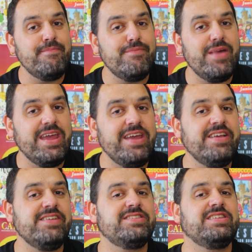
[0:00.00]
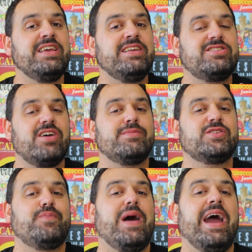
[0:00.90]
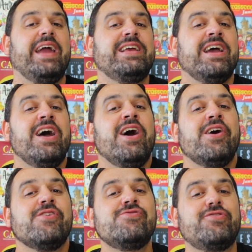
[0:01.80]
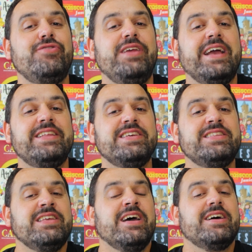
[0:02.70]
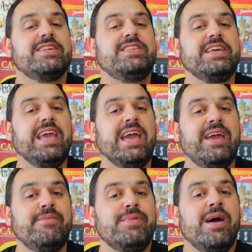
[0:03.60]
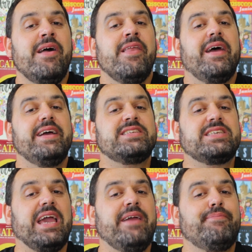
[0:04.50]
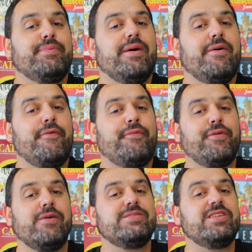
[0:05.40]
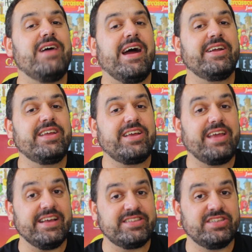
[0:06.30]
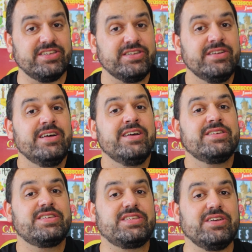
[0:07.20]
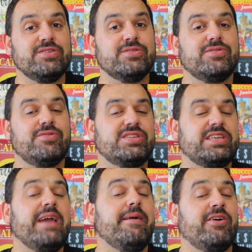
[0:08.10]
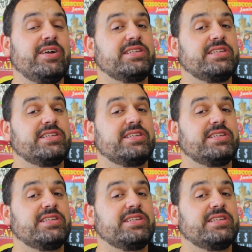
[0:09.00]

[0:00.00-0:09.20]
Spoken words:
amazing Thomas Pike, who created the game Escape from the Dark Castle. So, Escape